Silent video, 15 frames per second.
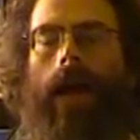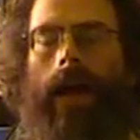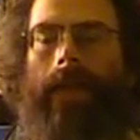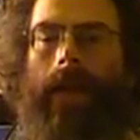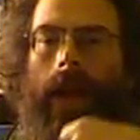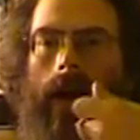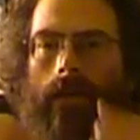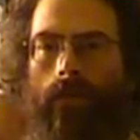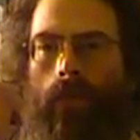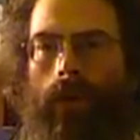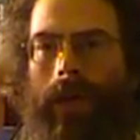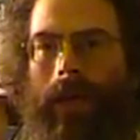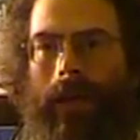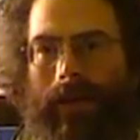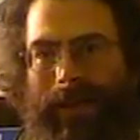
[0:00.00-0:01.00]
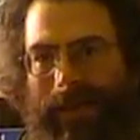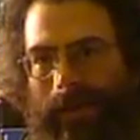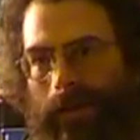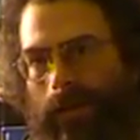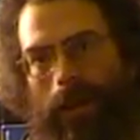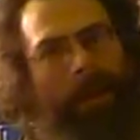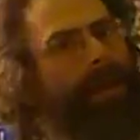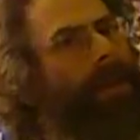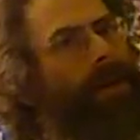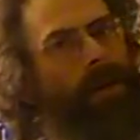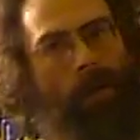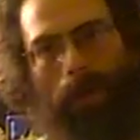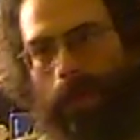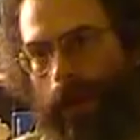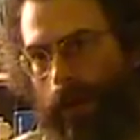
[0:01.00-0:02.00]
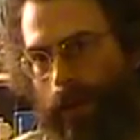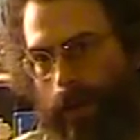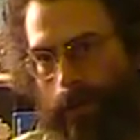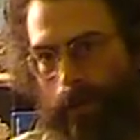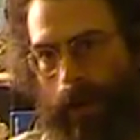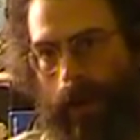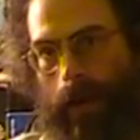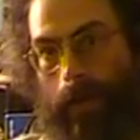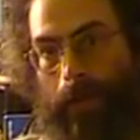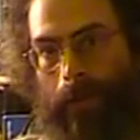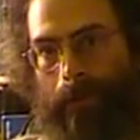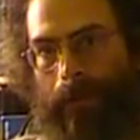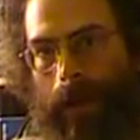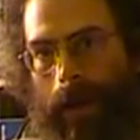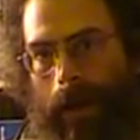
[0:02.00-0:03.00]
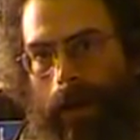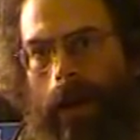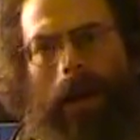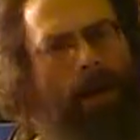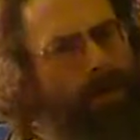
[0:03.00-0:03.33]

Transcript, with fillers: And they have weak leaders that they don't think somebody else will pick.